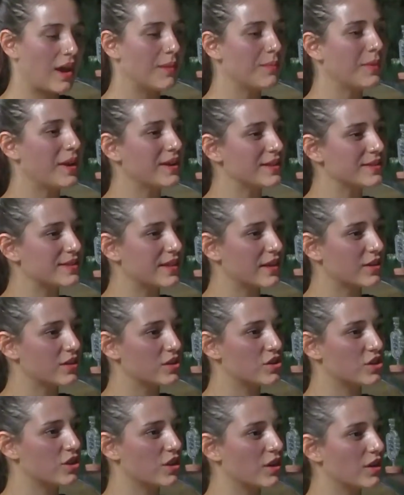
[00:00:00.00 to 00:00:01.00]
I'm not
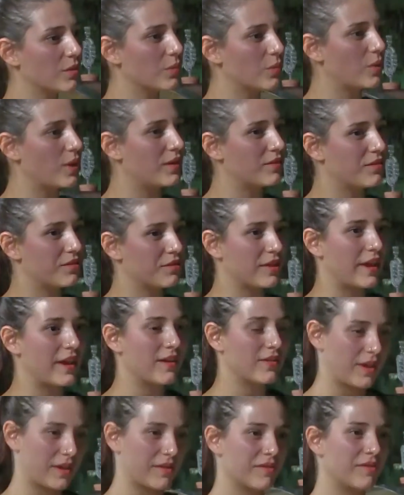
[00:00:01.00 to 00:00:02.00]
exactly sure what
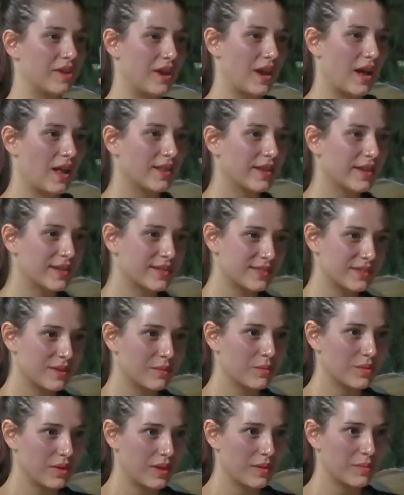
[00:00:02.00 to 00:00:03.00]
phenolics
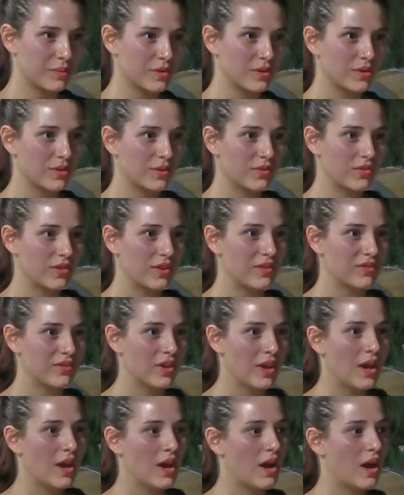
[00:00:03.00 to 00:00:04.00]
it produces,
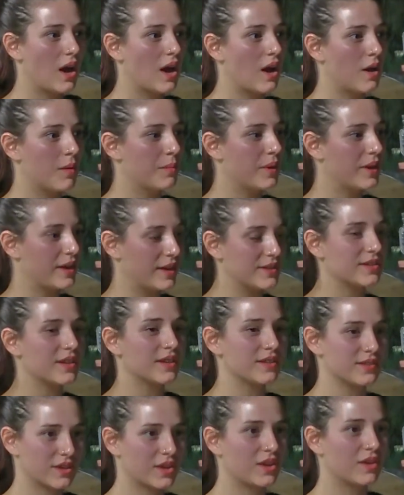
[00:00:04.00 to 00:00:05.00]
but it
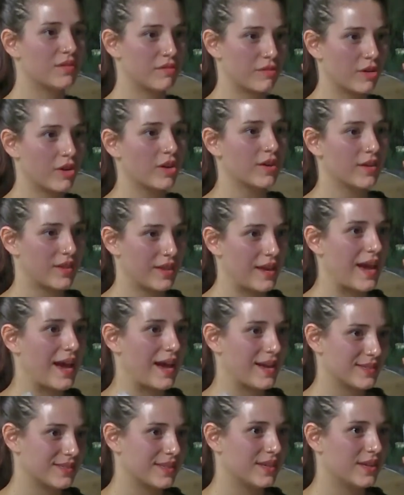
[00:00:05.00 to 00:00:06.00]
does convert the
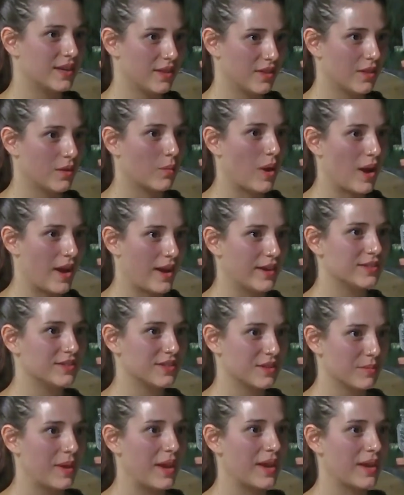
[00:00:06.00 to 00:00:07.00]
acid in the wine
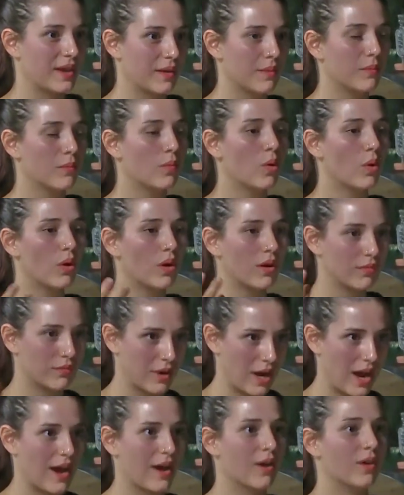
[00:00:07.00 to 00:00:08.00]
to make it more
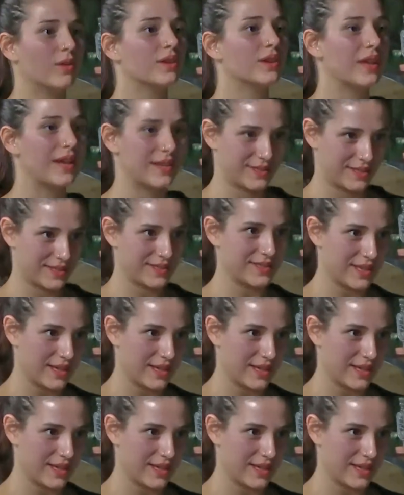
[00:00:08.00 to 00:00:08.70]
round, less